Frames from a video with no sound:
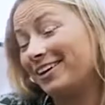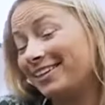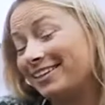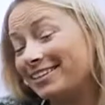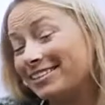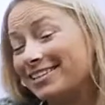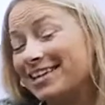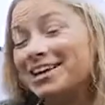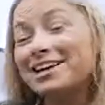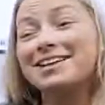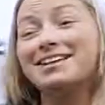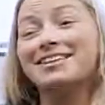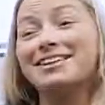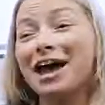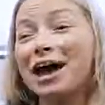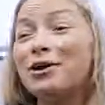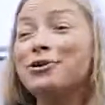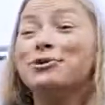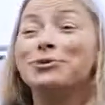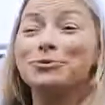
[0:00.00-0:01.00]
because
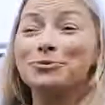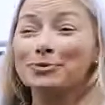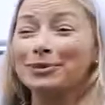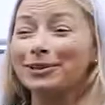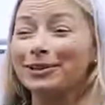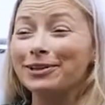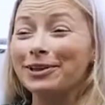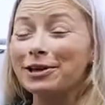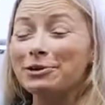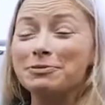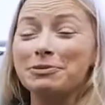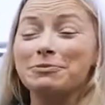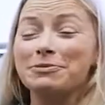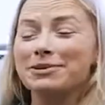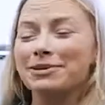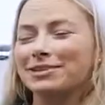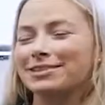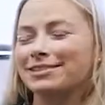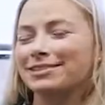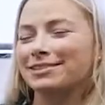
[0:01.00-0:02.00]
now you really like me
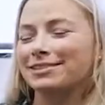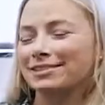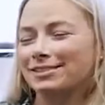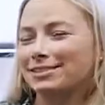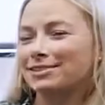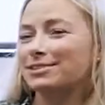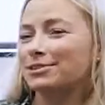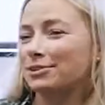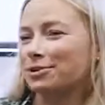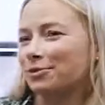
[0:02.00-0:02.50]
because this,